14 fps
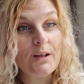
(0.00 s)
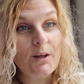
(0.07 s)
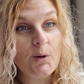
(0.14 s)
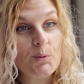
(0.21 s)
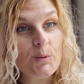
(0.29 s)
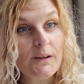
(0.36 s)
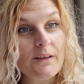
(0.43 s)
no
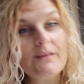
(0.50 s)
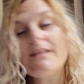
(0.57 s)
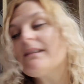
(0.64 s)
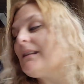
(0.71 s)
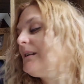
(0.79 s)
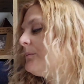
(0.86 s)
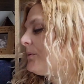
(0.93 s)
one will ever
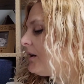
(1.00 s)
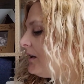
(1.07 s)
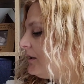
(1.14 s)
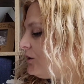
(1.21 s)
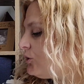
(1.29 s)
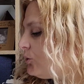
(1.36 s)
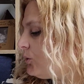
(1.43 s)
see, but I
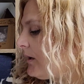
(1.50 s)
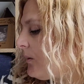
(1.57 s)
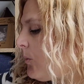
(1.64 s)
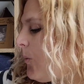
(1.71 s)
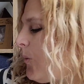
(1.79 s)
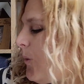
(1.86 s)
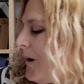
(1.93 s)
enjoy
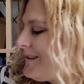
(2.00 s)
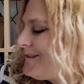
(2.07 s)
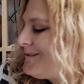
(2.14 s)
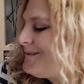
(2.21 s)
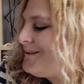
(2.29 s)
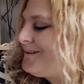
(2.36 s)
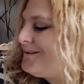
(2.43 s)
quite a
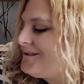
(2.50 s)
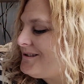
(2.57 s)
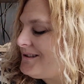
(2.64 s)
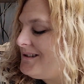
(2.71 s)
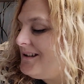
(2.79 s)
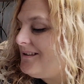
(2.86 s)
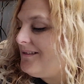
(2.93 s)
lot.
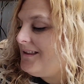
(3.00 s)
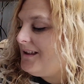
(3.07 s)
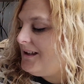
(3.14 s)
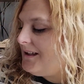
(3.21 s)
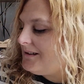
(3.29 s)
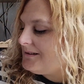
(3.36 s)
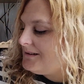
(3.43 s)
And
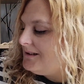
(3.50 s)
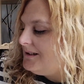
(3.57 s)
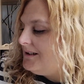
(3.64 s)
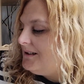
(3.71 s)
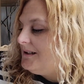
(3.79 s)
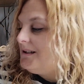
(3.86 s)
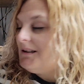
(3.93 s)
then
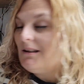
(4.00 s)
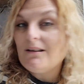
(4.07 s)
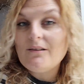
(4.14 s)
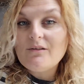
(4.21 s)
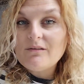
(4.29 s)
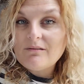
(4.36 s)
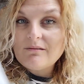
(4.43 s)

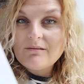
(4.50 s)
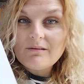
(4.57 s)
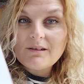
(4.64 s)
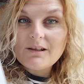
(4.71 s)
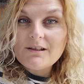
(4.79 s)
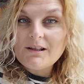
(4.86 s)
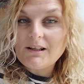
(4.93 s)

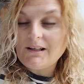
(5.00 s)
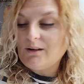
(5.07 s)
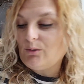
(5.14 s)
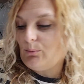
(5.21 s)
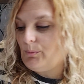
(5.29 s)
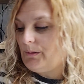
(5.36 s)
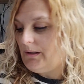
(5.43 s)
the
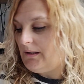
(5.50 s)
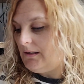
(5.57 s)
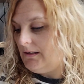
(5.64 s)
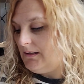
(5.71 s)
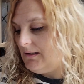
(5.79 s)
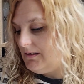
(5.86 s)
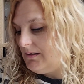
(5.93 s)
Dunelm
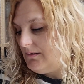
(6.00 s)
bag,